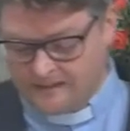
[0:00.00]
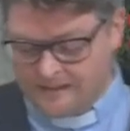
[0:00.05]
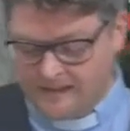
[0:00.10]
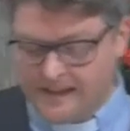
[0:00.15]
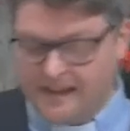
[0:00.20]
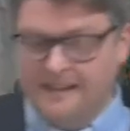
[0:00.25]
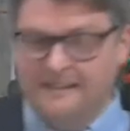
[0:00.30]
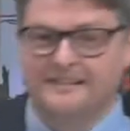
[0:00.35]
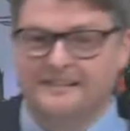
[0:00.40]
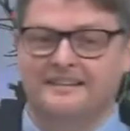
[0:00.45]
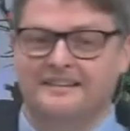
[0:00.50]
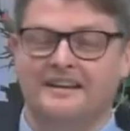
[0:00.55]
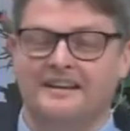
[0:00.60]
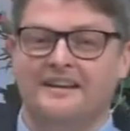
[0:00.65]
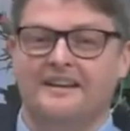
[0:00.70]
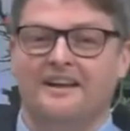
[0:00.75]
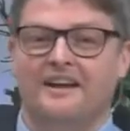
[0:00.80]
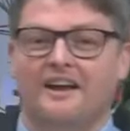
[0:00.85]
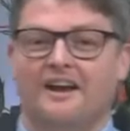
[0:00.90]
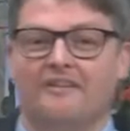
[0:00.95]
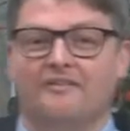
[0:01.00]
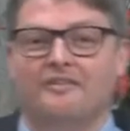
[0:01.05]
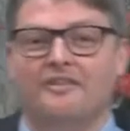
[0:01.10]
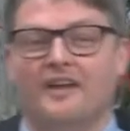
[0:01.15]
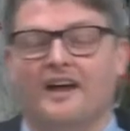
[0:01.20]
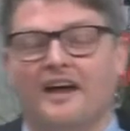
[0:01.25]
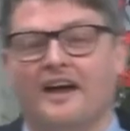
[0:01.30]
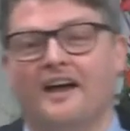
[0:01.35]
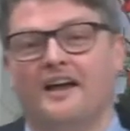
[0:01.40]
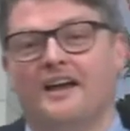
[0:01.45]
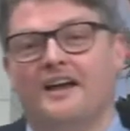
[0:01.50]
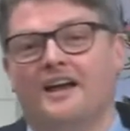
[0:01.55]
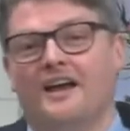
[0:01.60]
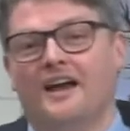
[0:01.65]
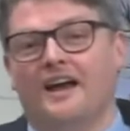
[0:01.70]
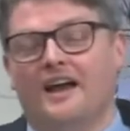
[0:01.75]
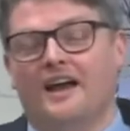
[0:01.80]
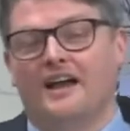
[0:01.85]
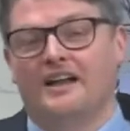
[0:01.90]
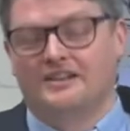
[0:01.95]
At the end of the
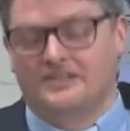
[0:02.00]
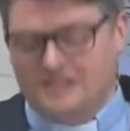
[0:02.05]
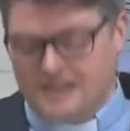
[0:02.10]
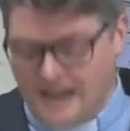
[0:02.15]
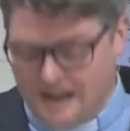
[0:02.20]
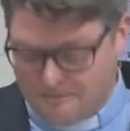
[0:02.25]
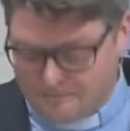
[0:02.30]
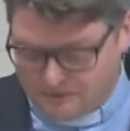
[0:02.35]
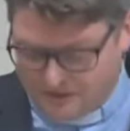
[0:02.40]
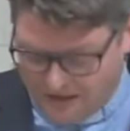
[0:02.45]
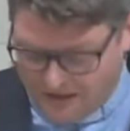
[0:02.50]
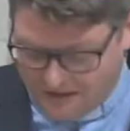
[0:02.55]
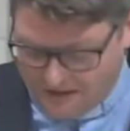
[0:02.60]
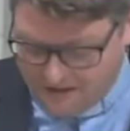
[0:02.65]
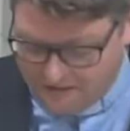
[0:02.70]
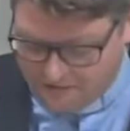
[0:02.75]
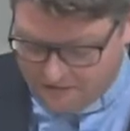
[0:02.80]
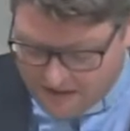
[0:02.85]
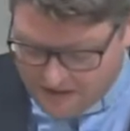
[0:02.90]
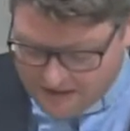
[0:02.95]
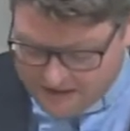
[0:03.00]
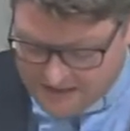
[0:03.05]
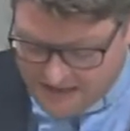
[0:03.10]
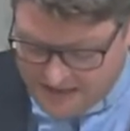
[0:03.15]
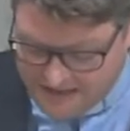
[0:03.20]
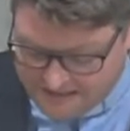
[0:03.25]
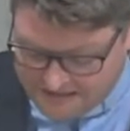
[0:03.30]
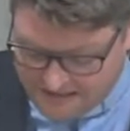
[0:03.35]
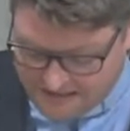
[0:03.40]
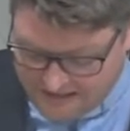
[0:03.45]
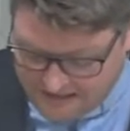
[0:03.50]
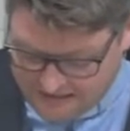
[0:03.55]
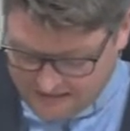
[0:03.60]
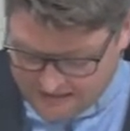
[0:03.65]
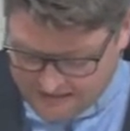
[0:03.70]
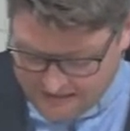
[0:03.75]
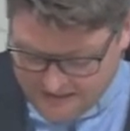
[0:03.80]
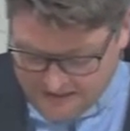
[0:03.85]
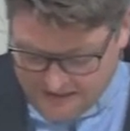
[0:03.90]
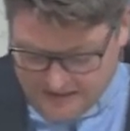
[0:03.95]
uh, chapter, verse 18,